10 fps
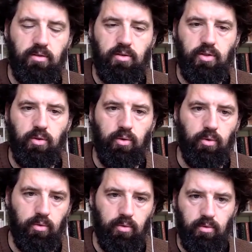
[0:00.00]

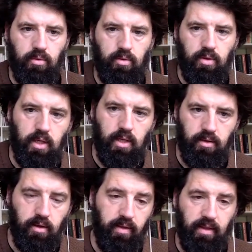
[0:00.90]
to the
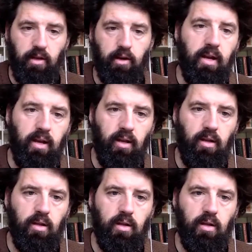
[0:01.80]
thing they're hitting